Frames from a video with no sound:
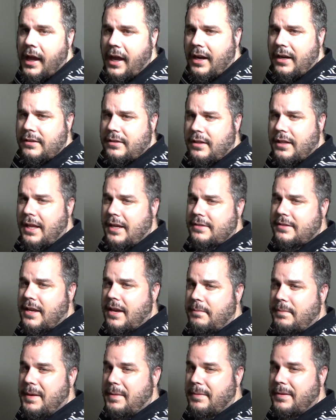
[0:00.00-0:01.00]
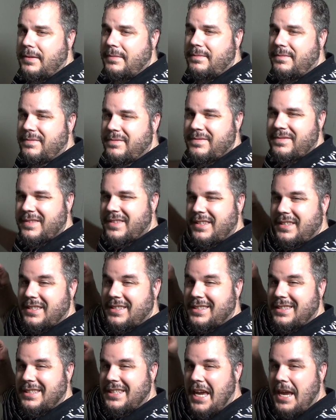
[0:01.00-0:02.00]
And until next time, people,
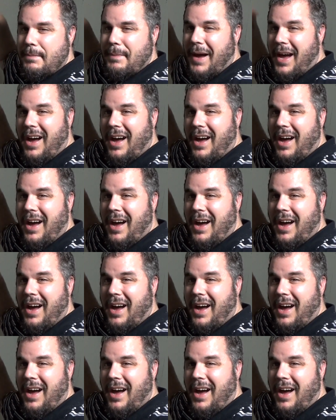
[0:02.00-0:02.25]
keep